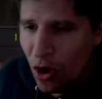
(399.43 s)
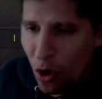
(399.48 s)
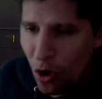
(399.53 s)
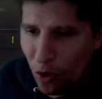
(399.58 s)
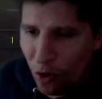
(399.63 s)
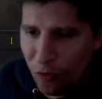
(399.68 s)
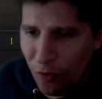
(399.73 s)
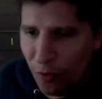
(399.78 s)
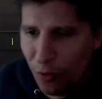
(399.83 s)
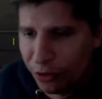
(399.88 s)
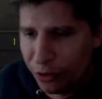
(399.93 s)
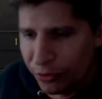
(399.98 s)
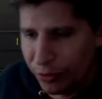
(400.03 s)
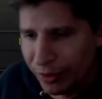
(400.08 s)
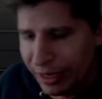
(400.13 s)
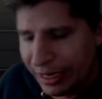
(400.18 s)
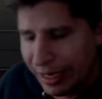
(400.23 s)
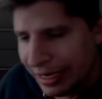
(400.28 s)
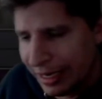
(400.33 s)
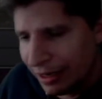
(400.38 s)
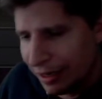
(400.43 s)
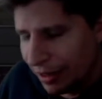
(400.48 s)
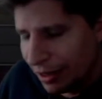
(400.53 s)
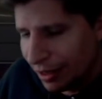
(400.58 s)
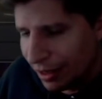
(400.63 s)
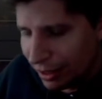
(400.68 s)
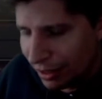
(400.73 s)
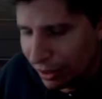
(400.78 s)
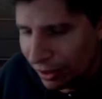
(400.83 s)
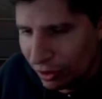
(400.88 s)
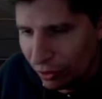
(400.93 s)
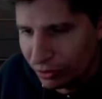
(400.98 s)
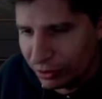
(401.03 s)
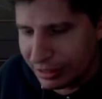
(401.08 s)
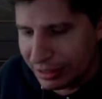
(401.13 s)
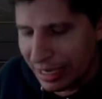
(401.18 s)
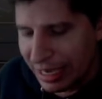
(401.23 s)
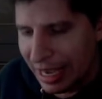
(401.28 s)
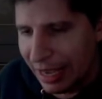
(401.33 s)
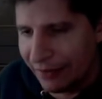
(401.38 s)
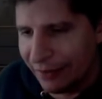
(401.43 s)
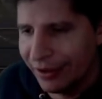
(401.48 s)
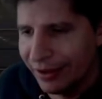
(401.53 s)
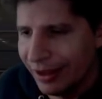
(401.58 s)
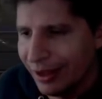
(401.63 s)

or forward-3 low staff.